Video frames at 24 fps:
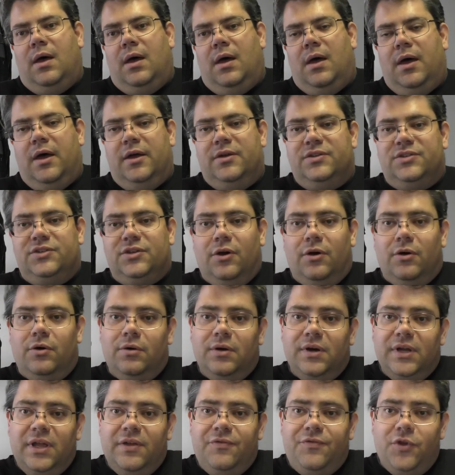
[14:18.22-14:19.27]
Uh,
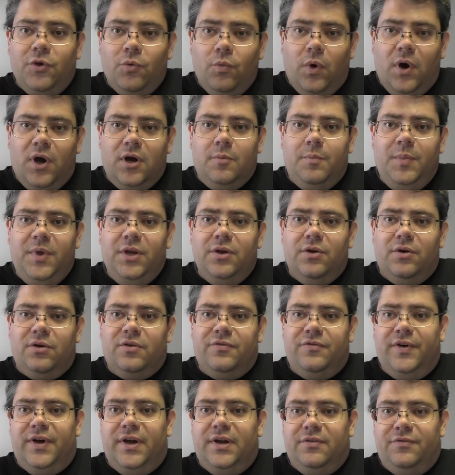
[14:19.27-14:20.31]
so if you want to be
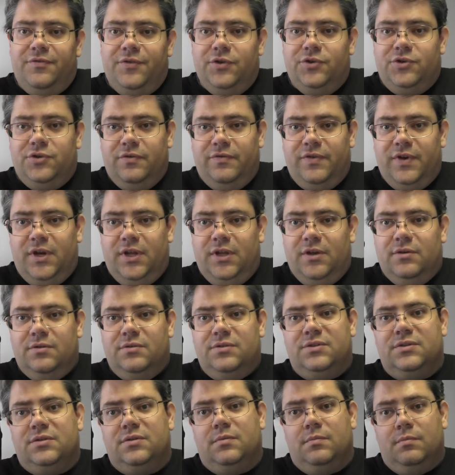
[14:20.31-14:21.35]
notified of future
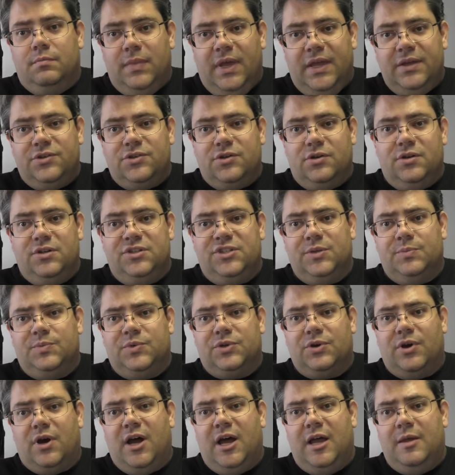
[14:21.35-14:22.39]
videos, make sure to
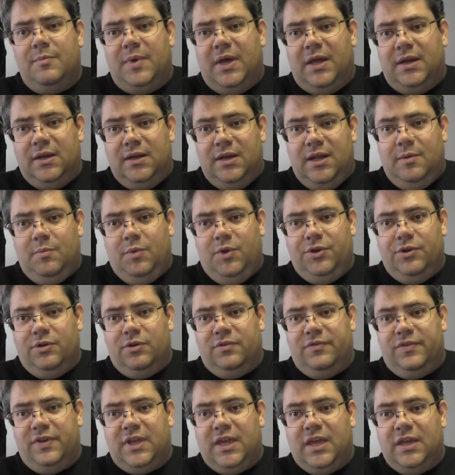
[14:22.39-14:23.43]
subscribe and enable
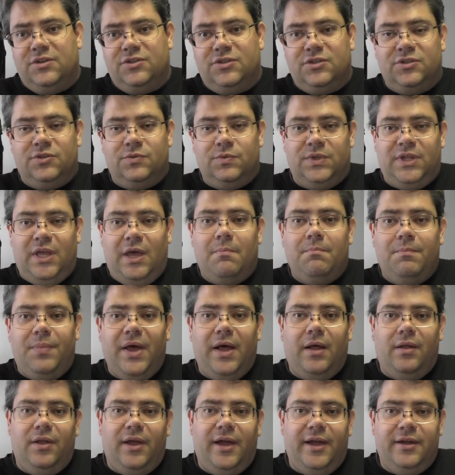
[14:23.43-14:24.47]
notifications with that
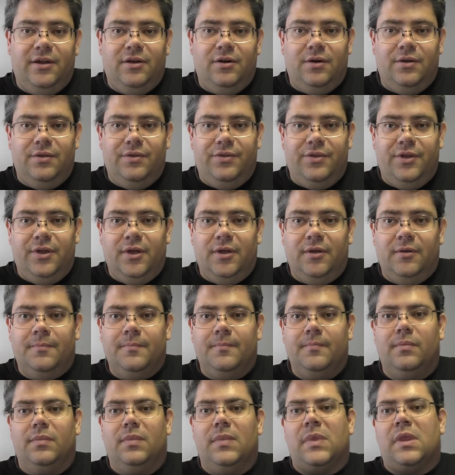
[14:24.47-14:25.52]
bell icon thing.
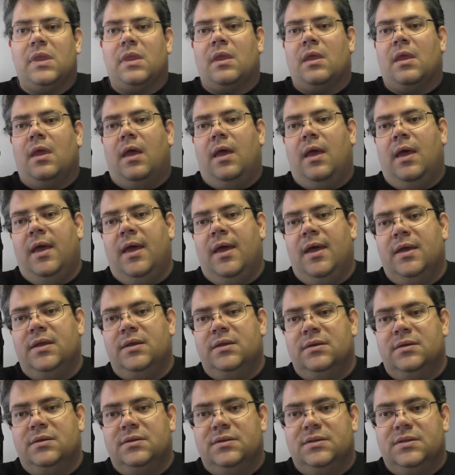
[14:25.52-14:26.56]

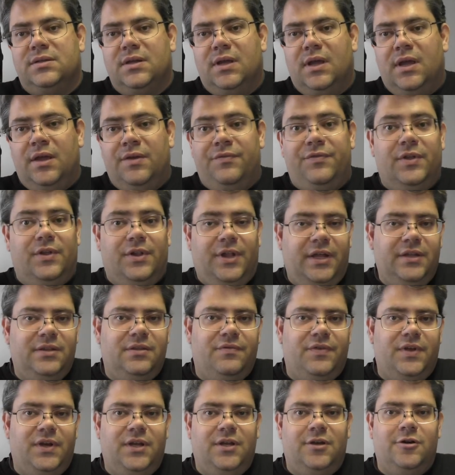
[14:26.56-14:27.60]
And if you like the
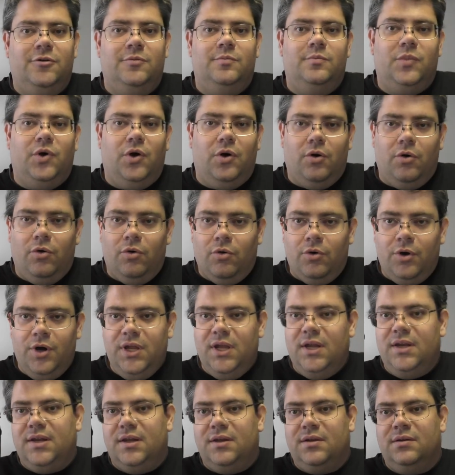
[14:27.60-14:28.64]
video, or
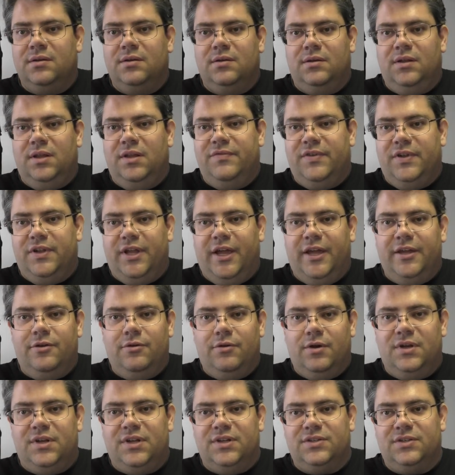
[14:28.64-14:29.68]
you didn't, leave a like
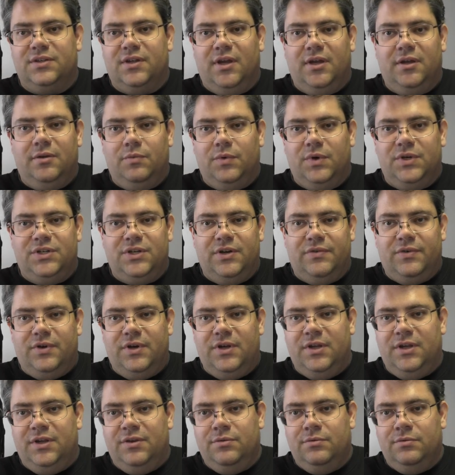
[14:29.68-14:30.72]
or a dislike, whichever
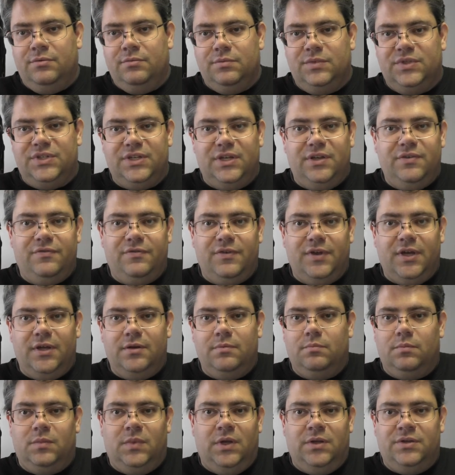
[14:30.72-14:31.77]
you see fit.
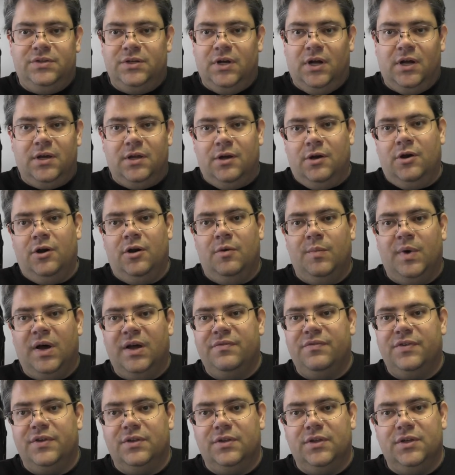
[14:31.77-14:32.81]
It's not going to hurt my
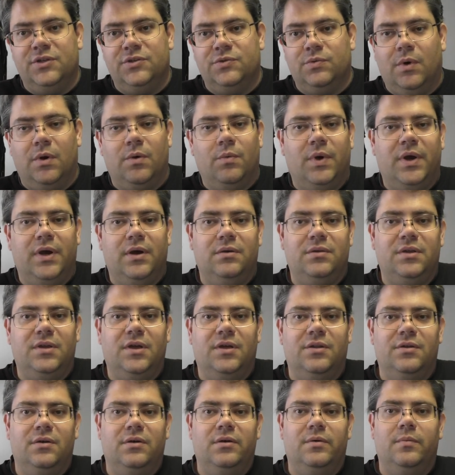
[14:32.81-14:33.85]
feelings one way or the
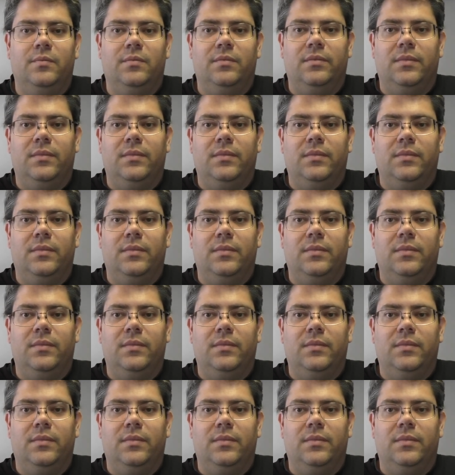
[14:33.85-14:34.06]
other.